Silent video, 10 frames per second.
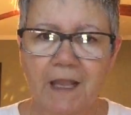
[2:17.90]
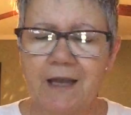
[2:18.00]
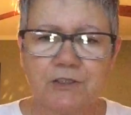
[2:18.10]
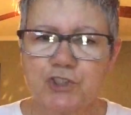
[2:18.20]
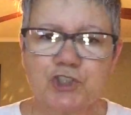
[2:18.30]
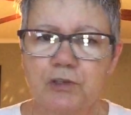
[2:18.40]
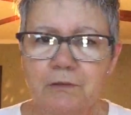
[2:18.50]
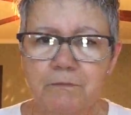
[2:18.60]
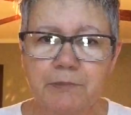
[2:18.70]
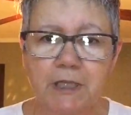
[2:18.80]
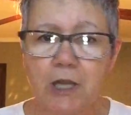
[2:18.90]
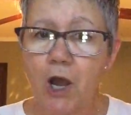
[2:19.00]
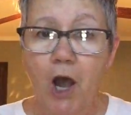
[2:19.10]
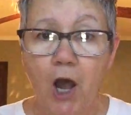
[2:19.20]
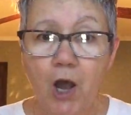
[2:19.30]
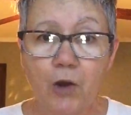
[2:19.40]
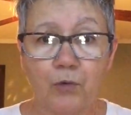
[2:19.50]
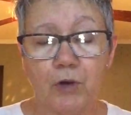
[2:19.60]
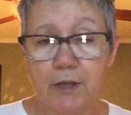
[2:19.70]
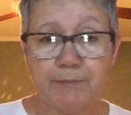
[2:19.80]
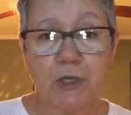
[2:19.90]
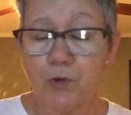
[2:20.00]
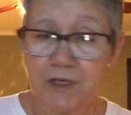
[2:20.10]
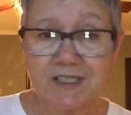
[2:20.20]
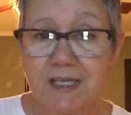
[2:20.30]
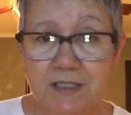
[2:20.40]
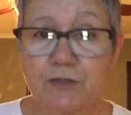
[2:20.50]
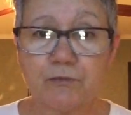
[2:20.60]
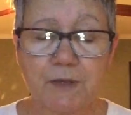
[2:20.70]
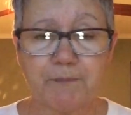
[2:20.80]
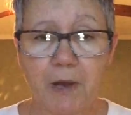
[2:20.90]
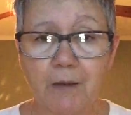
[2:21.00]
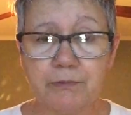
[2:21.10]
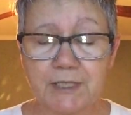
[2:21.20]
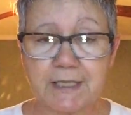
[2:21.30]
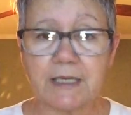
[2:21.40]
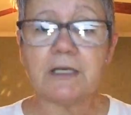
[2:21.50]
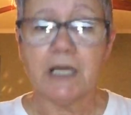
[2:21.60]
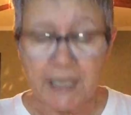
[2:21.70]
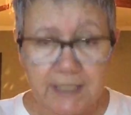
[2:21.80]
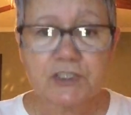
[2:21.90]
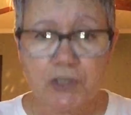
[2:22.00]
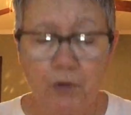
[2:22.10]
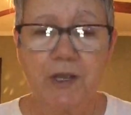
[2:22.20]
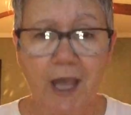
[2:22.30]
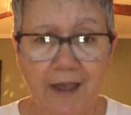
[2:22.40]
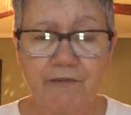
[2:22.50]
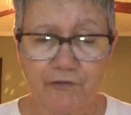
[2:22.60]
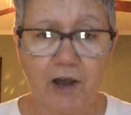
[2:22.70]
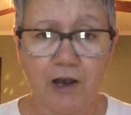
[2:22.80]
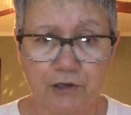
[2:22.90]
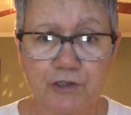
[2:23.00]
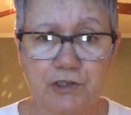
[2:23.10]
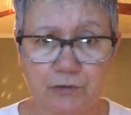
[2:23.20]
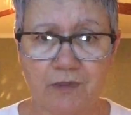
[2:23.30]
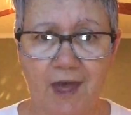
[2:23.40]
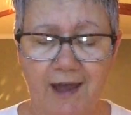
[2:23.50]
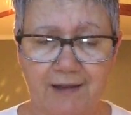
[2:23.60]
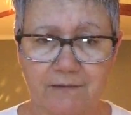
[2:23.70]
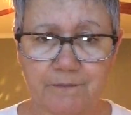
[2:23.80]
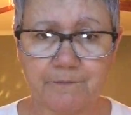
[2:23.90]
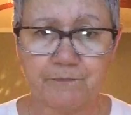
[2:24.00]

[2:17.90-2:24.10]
And it shouldn't be, oh, because he's a Republican, it's okay for her to do that.